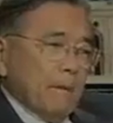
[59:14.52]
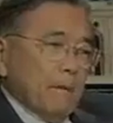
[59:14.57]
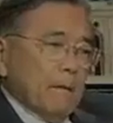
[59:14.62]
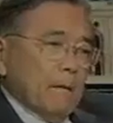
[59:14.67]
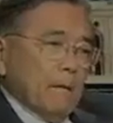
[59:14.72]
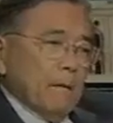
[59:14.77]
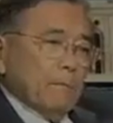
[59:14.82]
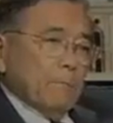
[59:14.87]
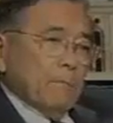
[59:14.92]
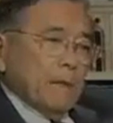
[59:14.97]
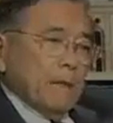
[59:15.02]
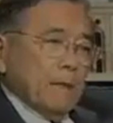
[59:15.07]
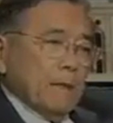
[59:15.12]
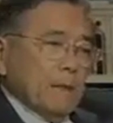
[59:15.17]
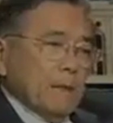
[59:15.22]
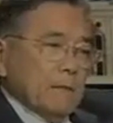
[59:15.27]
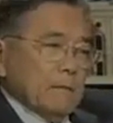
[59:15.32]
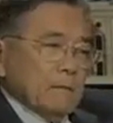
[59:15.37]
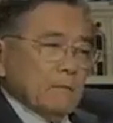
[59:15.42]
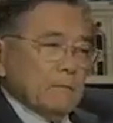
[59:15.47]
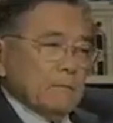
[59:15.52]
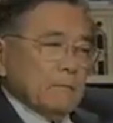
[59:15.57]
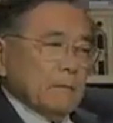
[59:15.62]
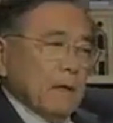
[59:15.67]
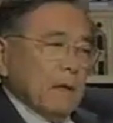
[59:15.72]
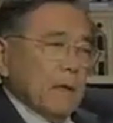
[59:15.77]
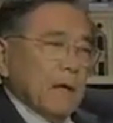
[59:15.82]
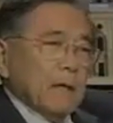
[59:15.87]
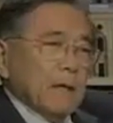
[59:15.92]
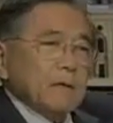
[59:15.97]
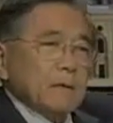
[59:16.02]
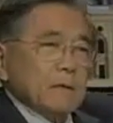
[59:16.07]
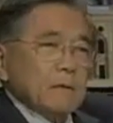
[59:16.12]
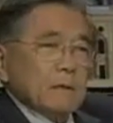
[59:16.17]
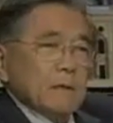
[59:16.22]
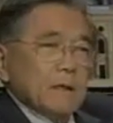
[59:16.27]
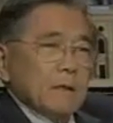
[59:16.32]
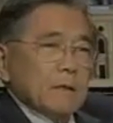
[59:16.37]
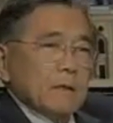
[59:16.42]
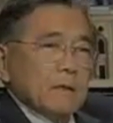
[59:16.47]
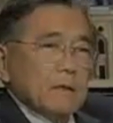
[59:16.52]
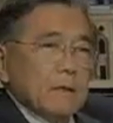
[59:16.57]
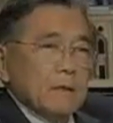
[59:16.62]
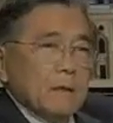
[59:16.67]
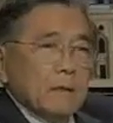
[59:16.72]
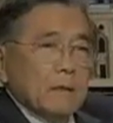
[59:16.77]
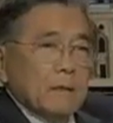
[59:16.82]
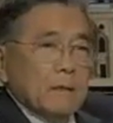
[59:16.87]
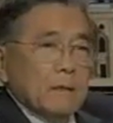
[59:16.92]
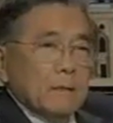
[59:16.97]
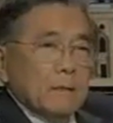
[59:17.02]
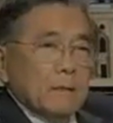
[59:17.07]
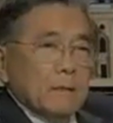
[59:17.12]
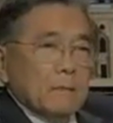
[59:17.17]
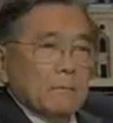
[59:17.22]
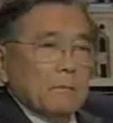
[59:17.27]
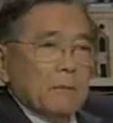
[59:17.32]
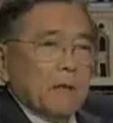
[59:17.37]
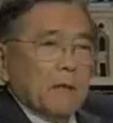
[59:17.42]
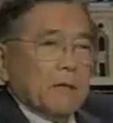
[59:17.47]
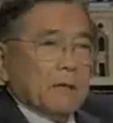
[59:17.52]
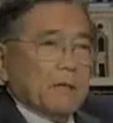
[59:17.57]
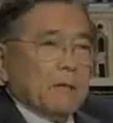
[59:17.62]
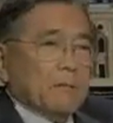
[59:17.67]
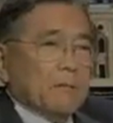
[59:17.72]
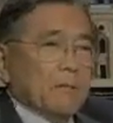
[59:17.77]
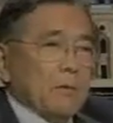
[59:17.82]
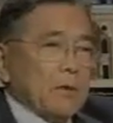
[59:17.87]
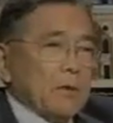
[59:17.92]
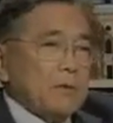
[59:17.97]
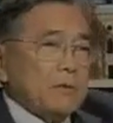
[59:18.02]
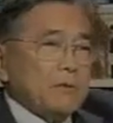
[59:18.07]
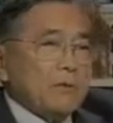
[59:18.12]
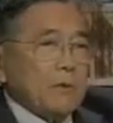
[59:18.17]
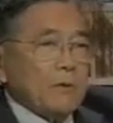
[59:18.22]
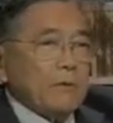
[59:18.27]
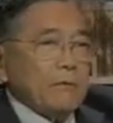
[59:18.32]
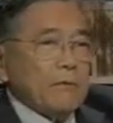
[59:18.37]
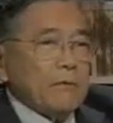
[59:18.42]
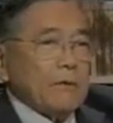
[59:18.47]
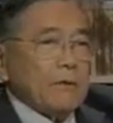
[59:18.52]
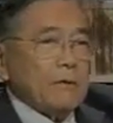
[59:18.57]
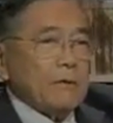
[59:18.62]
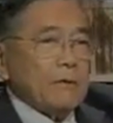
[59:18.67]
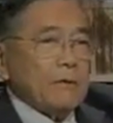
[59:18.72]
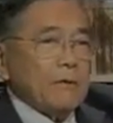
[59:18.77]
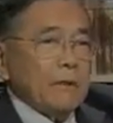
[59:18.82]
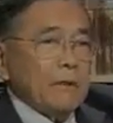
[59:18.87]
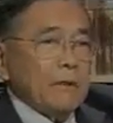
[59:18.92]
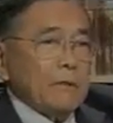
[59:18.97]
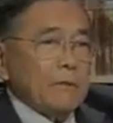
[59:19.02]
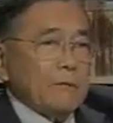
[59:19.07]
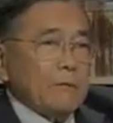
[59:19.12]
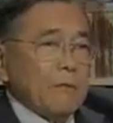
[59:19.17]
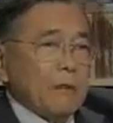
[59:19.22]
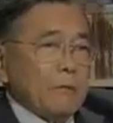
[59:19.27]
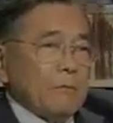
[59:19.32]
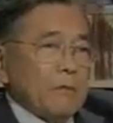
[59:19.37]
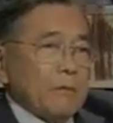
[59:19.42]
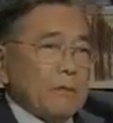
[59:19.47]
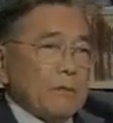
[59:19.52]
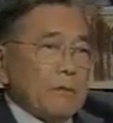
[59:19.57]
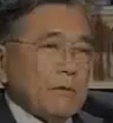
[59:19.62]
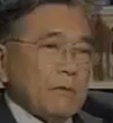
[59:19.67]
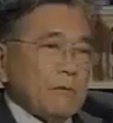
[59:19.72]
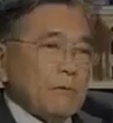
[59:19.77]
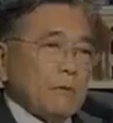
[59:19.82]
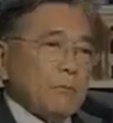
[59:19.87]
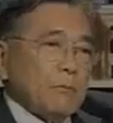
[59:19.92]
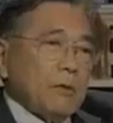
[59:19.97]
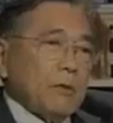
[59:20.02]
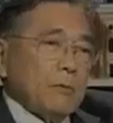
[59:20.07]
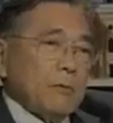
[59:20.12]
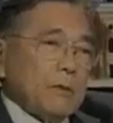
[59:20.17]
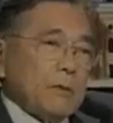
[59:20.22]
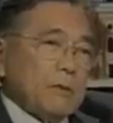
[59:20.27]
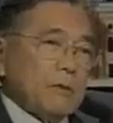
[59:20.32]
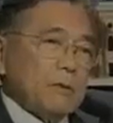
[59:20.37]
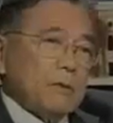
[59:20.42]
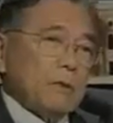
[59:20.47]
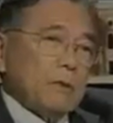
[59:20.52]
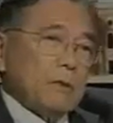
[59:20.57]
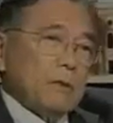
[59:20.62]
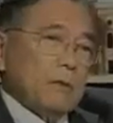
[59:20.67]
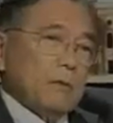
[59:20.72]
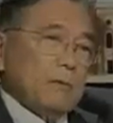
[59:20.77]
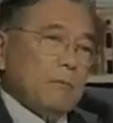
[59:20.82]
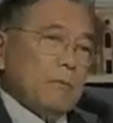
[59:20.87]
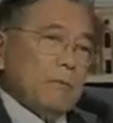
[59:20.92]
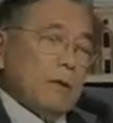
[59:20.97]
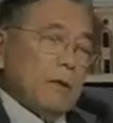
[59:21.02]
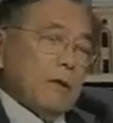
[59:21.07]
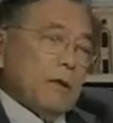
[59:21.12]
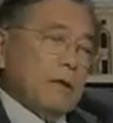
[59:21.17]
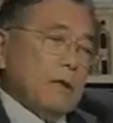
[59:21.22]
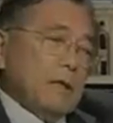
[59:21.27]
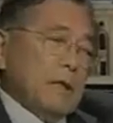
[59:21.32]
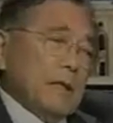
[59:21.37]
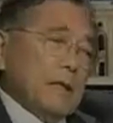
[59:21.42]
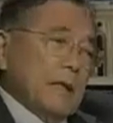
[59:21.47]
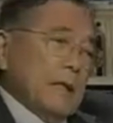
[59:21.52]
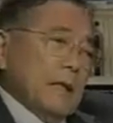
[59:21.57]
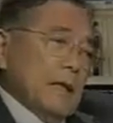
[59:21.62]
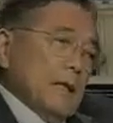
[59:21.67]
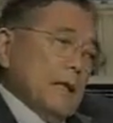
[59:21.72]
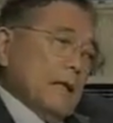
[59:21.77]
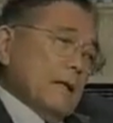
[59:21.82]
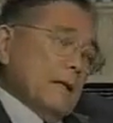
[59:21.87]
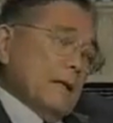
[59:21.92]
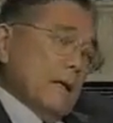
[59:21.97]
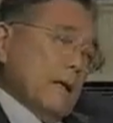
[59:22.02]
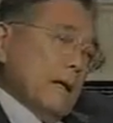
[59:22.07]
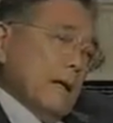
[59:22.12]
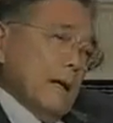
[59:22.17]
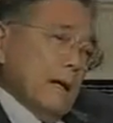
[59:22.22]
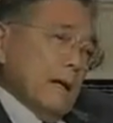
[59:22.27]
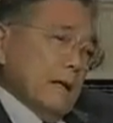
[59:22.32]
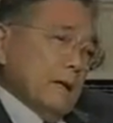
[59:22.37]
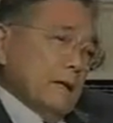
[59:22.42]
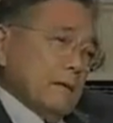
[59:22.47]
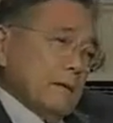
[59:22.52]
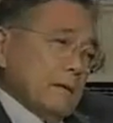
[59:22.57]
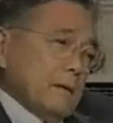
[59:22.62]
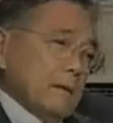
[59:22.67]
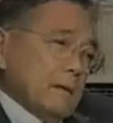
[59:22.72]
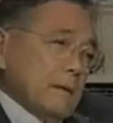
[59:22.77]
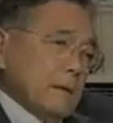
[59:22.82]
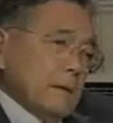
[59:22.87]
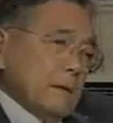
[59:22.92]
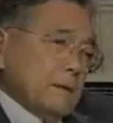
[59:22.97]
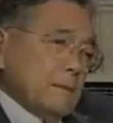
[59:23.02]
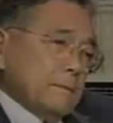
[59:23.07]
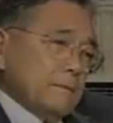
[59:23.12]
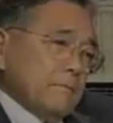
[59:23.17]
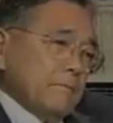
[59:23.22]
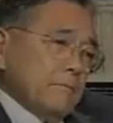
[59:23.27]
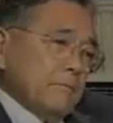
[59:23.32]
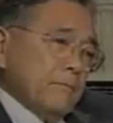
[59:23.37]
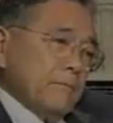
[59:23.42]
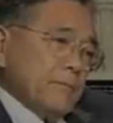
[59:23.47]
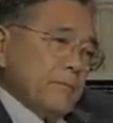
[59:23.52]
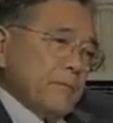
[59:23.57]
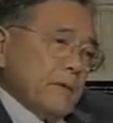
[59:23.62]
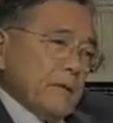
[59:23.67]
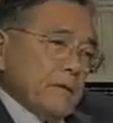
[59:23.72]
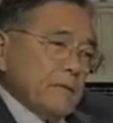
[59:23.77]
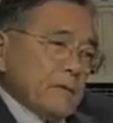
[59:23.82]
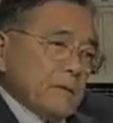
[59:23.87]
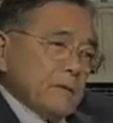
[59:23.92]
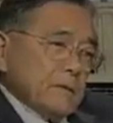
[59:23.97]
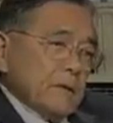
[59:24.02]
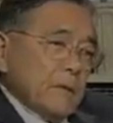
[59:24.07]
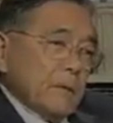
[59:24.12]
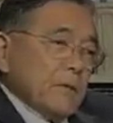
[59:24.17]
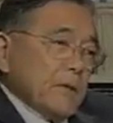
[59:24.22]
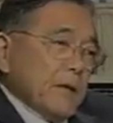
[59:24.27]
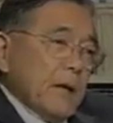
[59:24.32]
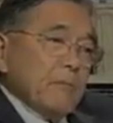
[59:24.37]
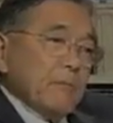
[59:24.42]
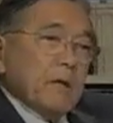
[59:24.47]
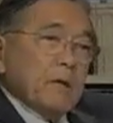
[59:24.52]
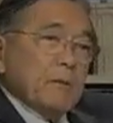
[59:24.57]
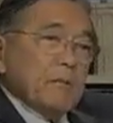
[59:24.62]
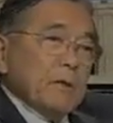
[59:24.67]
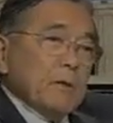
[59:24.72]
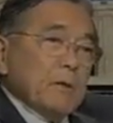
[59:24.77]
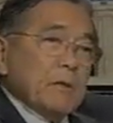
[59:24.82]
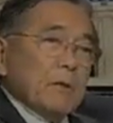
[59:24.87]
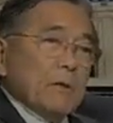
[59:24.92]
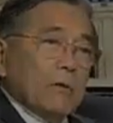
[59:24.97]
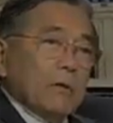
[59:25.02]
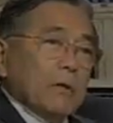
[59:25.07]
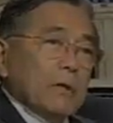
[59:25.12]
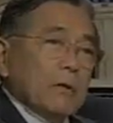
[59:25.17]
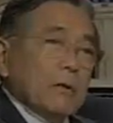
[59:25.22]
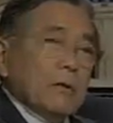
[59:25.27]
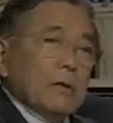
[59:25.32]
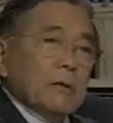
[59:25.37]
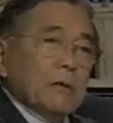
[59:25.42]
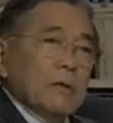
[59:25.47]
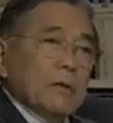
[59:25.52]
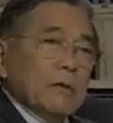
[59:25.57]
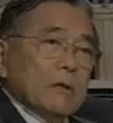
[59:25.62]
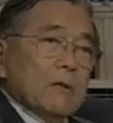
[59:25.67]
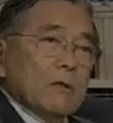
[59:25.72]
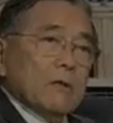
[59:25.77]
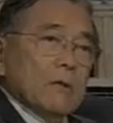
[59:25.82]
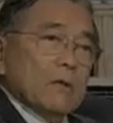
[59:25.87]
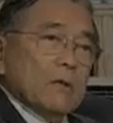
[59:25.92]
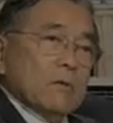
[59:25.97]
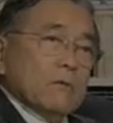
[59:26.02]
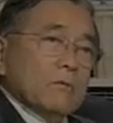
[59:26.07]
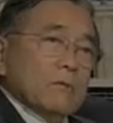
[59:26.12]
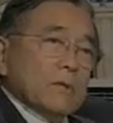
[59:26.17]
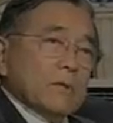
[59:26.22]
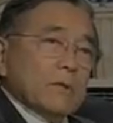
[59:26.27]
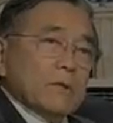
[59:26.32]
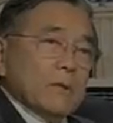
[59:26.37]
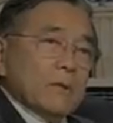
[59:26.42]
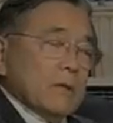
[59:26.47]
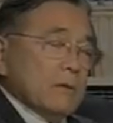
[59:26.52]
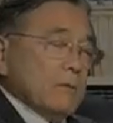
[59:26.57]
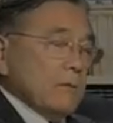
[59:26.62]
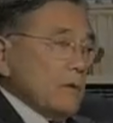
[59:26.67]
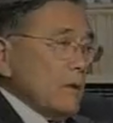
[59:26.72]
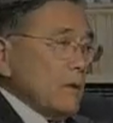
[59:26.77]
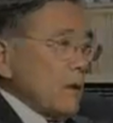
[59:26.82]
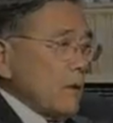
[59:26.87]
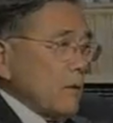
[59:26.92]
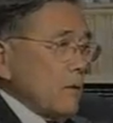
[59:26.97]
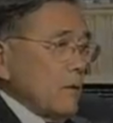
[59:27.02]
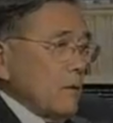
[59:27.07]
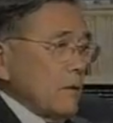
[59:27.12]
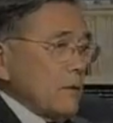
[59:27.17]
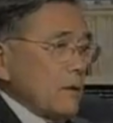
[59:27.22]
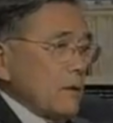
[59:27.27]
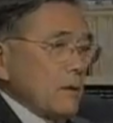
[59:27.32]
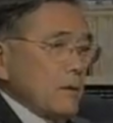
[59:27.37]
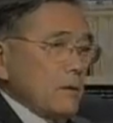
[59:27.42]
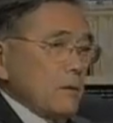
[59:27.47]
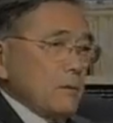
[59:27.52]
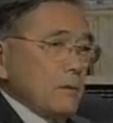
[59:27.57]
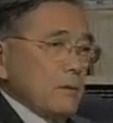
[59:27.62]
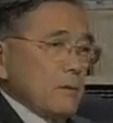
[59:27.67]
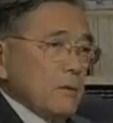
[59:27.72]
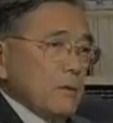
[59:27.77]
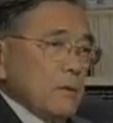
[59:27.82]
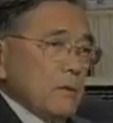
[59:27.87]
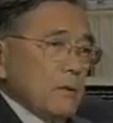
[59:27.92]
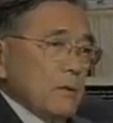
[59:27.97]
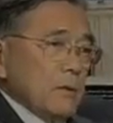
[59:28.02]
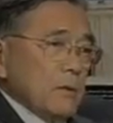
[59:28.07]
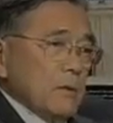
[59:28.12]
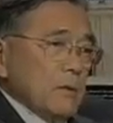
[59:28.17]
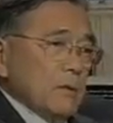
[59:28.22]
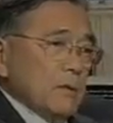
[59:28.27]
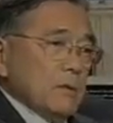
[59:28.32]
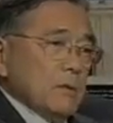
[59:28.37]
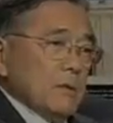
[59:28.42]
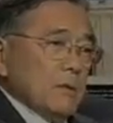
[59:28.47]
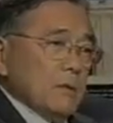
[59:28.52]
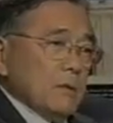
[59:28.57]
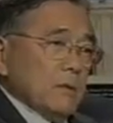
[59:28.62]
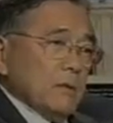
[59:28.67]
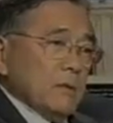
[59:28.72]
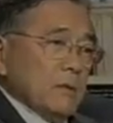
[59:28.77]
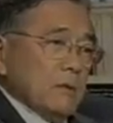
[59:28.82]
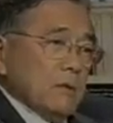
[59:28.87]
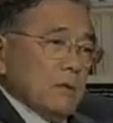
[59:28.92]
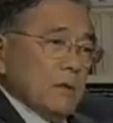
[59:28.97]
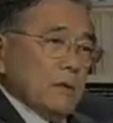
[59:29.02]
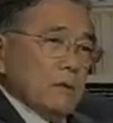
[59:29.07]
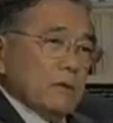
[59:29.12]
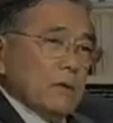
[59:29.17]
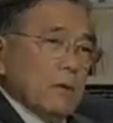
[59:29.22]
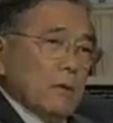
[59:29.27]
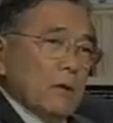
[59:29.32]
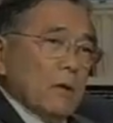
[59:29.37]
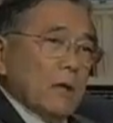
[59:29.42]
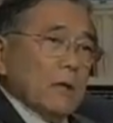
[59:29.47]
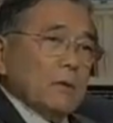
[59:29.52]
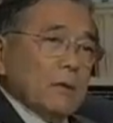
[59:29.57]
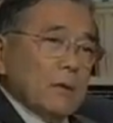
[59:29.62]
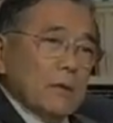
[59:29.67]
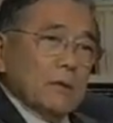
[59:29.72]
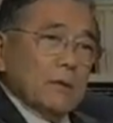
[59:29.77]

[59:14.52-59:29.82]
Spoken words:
are being isolated by the more conservative members of the Republican Party, and some of that may be occurring with the what do they call it, the yellow dog